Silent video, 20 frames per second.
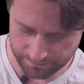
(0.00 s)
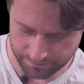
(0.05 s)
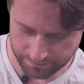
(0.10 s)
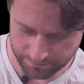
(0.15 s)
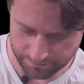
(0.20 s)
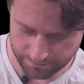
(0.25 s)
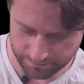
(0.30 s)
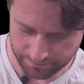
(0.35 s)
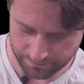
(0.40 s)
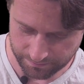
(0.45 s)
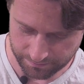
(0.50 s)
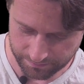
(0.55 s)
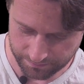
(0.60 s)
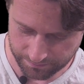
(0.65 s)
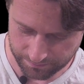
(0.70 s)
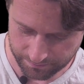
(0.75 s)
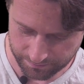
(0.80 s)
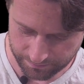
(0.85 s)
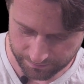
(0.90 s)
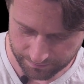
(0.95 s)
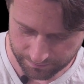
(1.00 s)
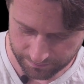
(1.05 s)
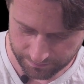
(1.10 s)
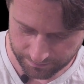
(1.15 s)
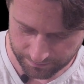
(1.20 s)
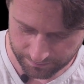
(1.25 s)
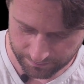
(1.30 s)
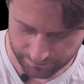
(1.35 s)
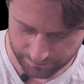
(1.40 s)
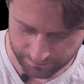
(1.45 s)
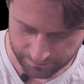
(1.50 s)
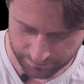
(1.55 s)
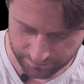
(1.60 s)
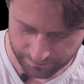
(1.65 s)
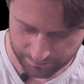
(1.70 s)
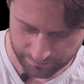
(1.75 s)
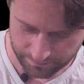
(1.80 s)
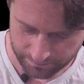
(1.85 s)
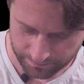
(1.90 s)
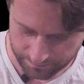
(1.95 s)

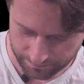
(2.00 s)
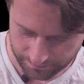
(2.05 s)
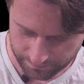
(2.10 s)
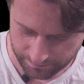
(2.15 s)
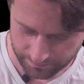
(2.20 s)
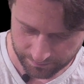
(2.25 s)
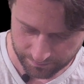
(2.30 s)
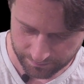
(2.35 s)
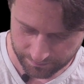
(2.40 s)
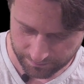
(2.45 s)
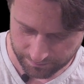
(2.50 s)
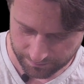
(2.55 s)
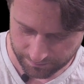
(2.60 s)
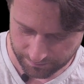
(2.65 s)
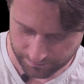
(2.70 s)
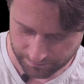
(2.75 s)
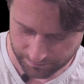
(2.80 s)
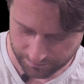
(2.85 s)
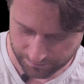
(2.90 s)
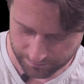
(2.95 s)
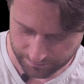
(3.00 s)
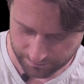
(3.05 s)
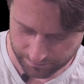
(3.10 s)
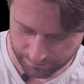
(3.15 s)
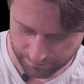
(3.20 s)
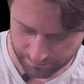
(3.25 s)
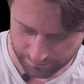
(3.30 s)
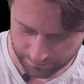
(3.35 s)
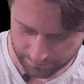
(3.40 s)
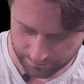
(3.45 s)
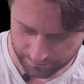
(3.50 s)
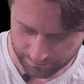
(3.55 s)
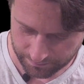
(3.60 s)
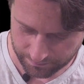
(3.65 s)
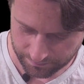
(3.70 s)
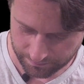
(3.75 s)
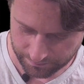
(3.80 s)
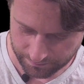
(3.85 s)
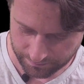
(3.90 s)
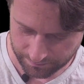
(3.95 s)

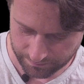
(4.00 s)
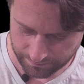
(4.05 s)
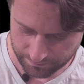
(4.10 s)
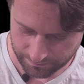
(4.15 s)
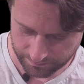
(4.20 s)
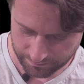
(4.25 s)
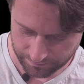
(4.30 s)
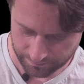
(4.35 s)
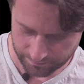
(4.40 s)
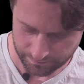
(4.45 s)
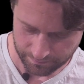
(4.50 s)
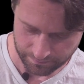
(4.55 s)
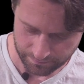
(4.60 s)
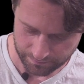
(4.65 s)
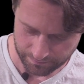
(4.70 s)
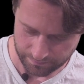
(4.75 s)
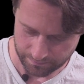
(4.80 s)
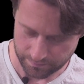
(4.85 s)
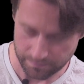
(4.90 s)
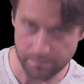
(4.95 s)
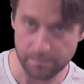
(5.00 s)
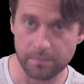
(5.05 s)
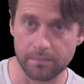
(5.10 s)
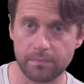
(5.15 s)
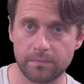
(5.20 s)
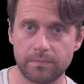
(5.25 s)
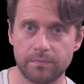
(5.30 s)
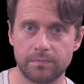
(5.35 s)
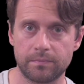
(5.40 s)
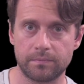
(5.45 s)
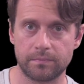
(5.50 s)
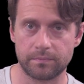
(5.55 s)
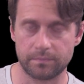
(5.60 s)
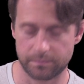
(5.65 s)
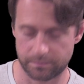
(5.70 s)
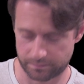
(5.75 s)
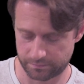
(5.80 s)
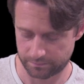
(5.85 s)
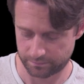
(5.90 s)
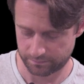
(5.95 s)

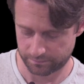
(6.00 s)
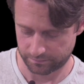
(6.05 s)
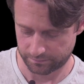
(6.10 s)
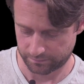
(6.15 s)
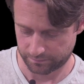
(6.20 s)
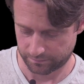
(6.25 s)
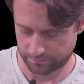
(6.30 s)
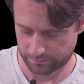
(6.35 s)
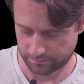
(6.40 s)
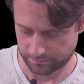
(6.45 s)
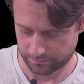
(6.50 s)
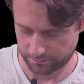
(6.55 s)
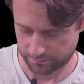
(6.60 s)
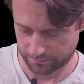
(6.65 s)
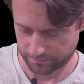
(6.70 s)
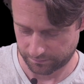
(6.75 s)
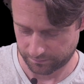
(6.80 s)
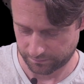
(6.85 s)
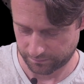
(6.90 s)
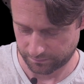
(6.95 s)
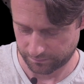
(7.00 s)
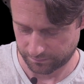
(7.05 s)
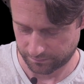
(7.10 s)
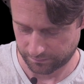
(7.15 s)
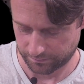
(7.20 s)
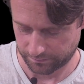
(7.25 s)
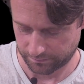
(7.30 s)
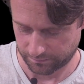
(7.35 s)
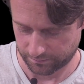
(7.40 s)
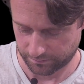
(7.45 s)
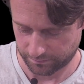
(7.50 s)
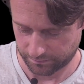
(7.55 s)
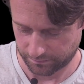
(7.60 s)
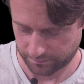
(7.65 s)
(silence)